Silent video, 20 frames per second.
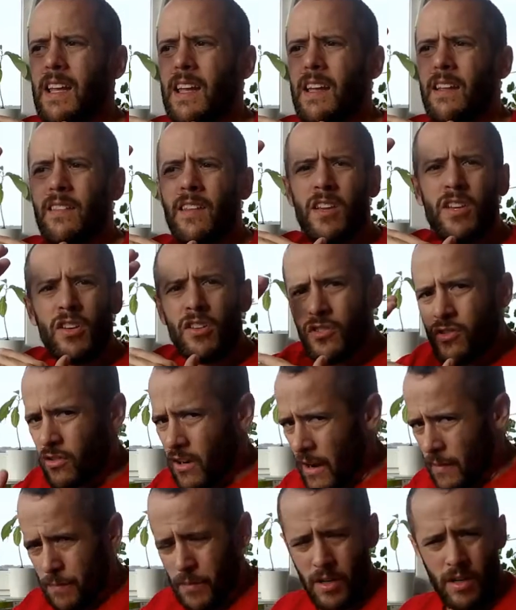and then you're
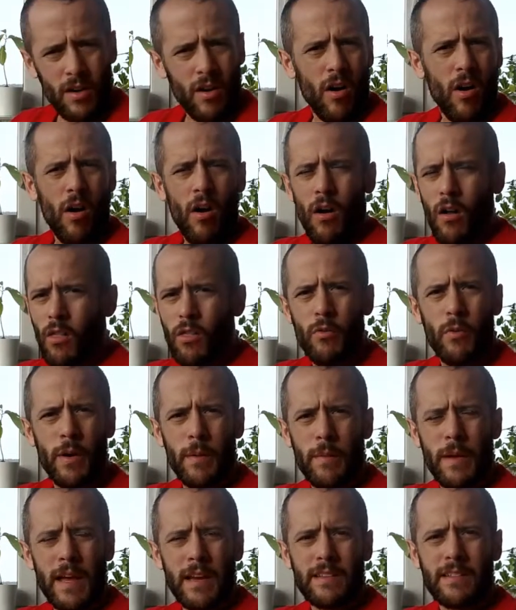dropping it all the
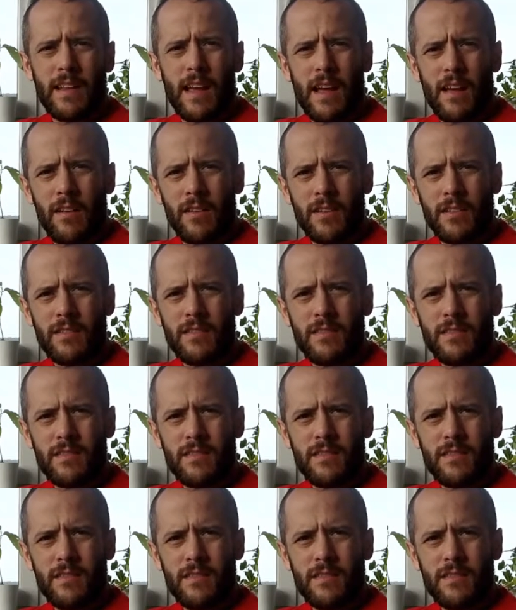way back down